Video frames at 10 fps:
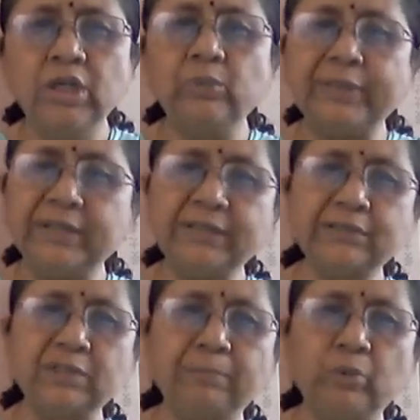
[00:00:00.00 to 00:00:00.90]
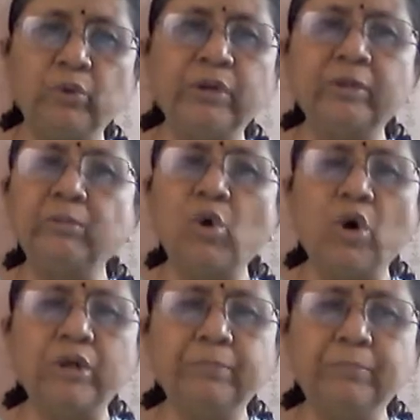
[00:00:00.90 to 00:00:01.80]
whether it's a poem
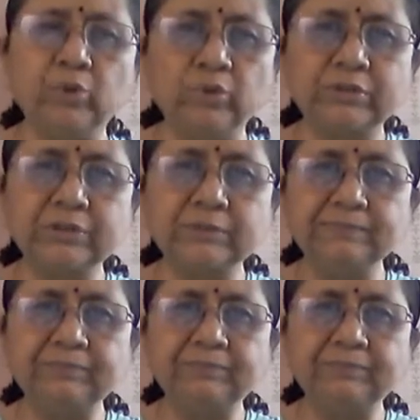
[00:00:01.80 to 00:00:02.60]
or a prose.